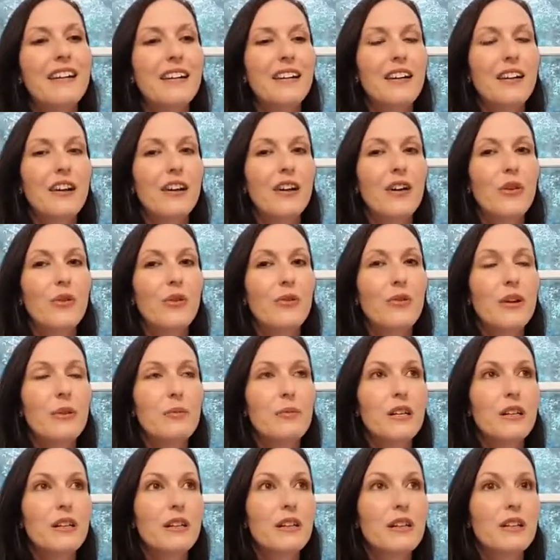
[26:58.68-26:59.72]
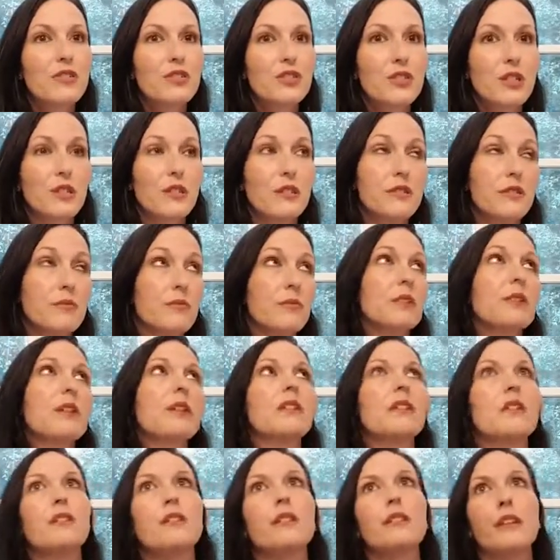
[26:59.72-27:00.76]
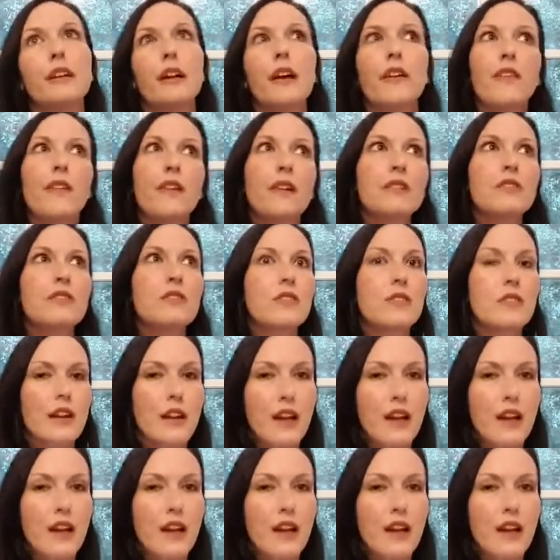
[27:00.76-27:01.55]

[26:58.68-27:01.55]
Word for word: you know, they might have gotten jealous and been like, oh, yeah, that's going to